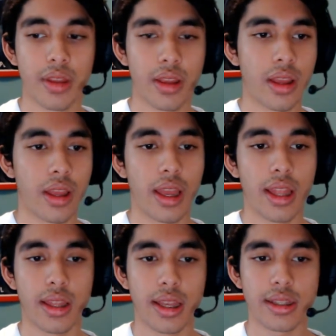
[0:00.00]
And
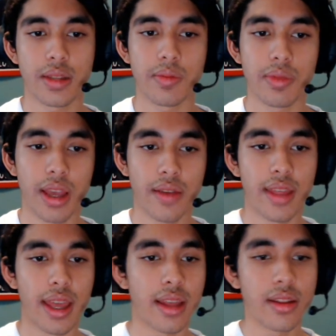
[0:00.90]
next up we have the
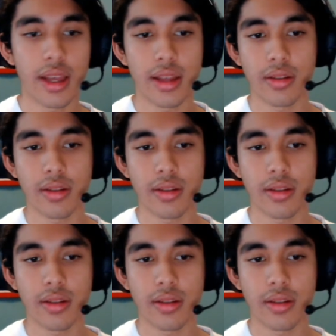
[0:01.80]
LL